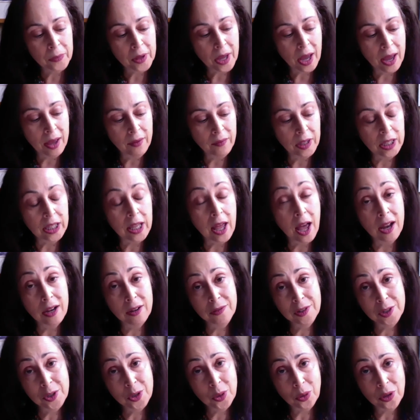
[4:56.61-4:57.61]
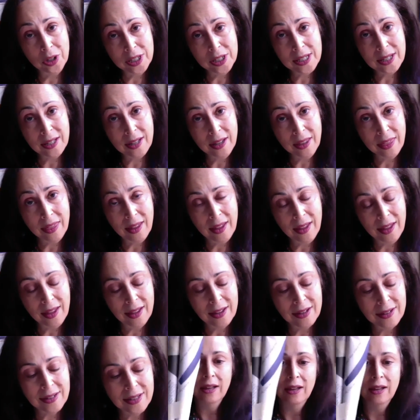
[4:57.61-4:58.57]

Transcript: I have a lot of stories like that.